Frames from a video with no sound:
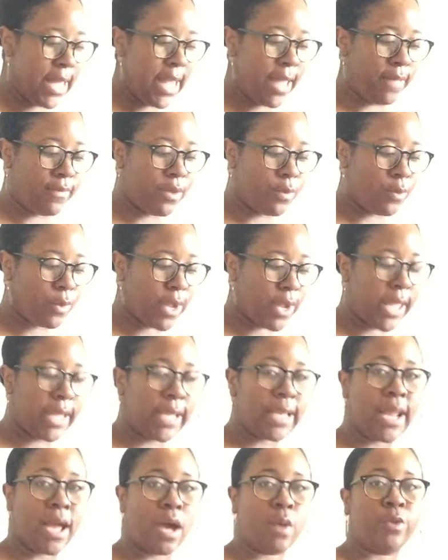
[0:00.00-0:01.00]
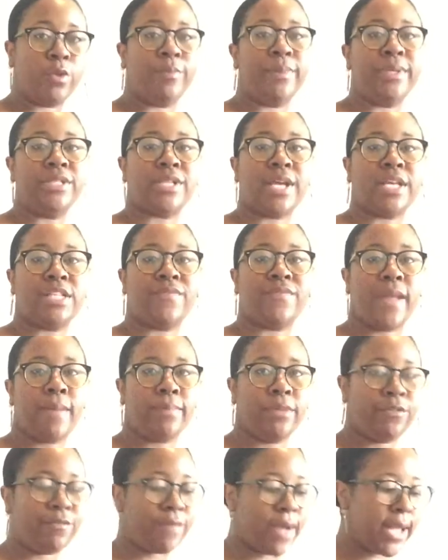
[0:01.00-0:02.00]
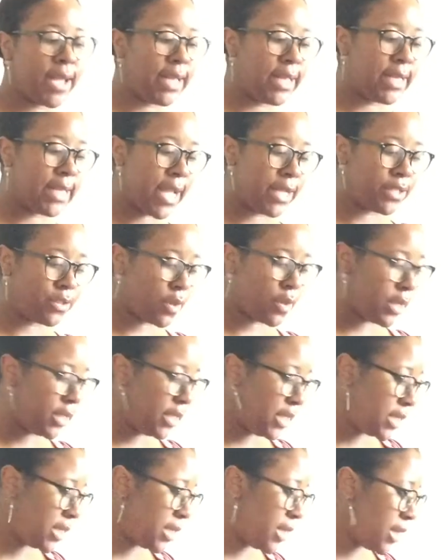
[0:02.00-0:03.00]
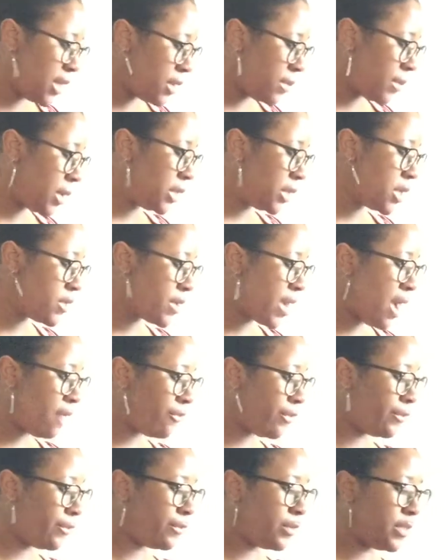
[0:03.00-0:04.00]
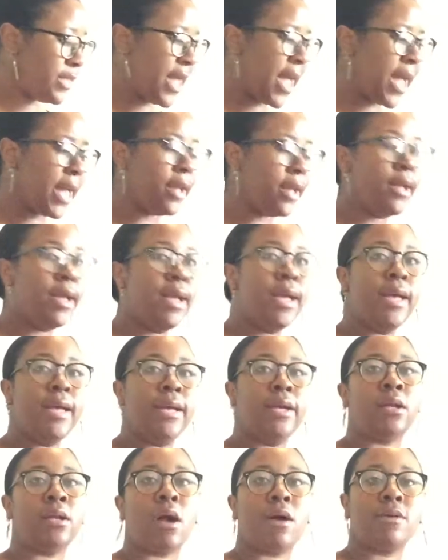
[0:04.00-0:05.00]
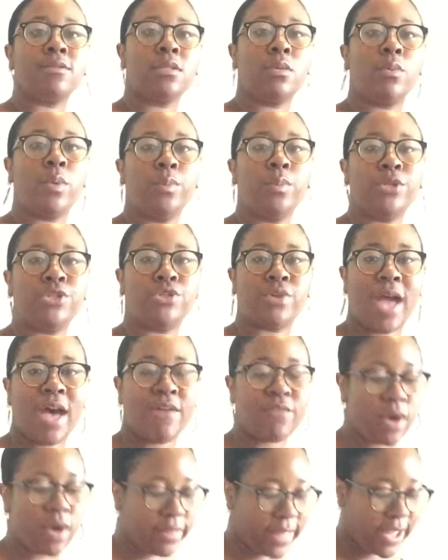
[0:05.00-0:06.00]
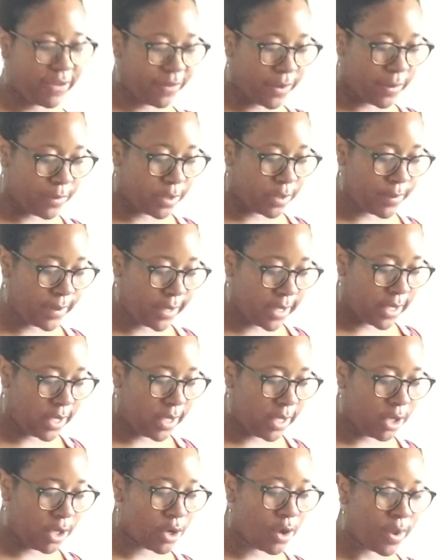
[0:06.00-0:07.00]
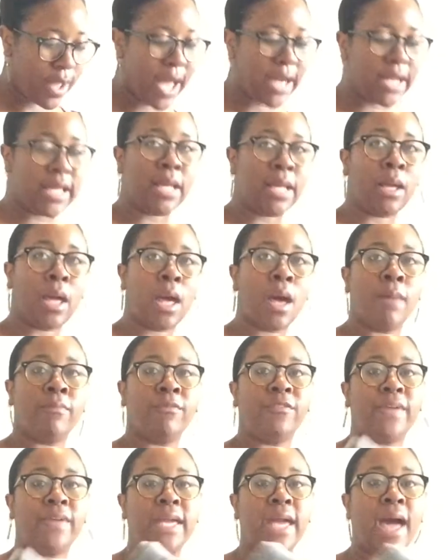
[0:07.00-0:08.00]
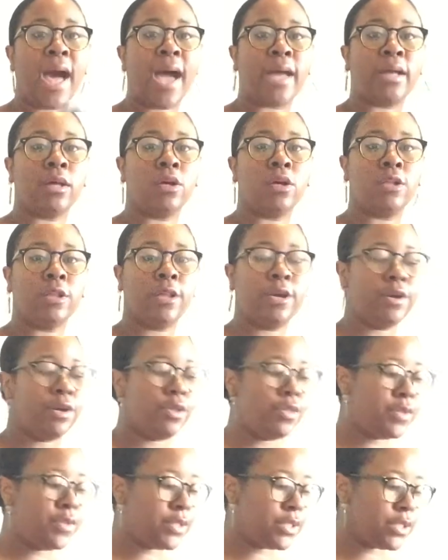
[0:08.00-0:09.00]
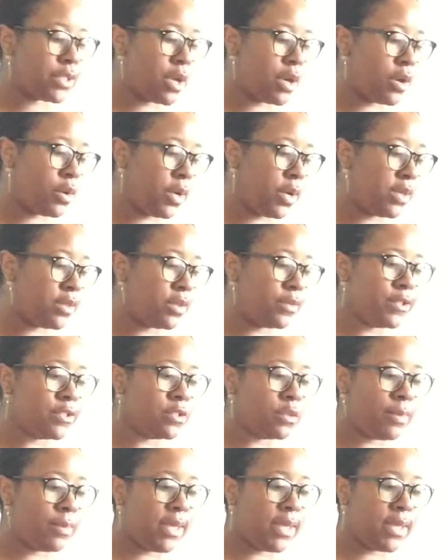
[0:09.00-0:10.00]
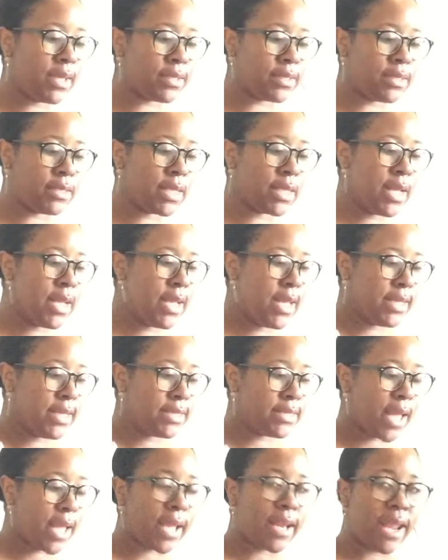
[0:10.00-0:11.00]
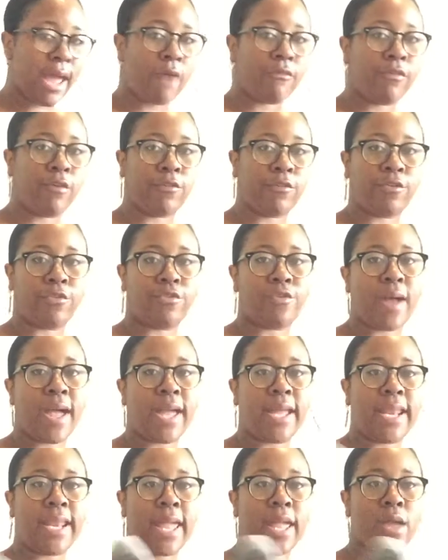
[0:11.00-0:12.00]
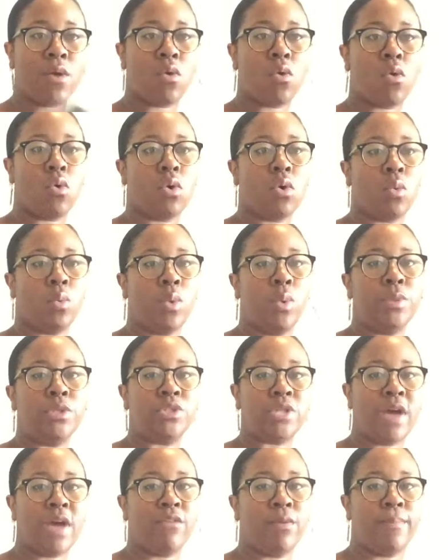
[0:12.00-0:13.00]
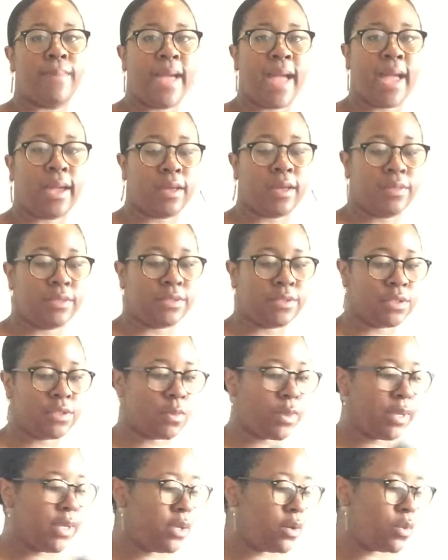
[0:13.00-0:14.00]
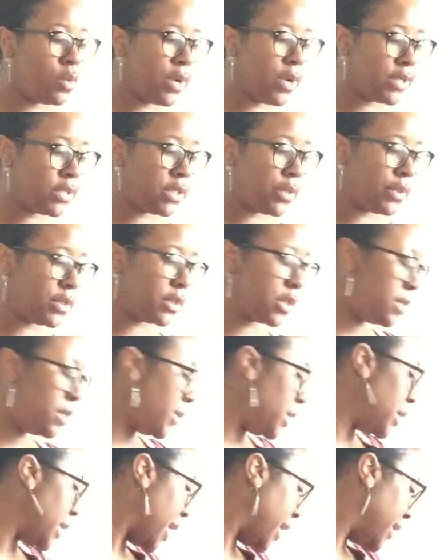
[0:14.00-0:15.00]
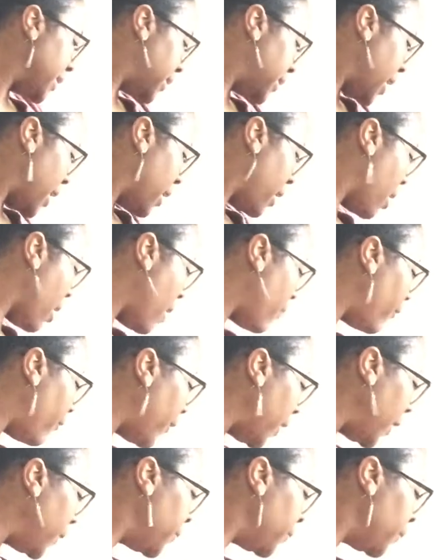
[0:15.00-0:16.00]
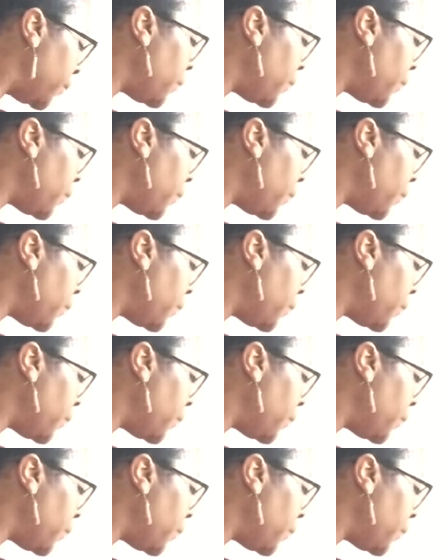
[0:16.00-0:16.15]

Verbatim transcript: And then we're hanging out with BJ's family Friday night, so I needed him another outfit for that. And also when we travel, I like for him to be, you know, kind of in comfy cotton clothes. So either this will be his second outfit for Friday or when we travel back, this is what he'll wear. So it's going to be nice and comfy.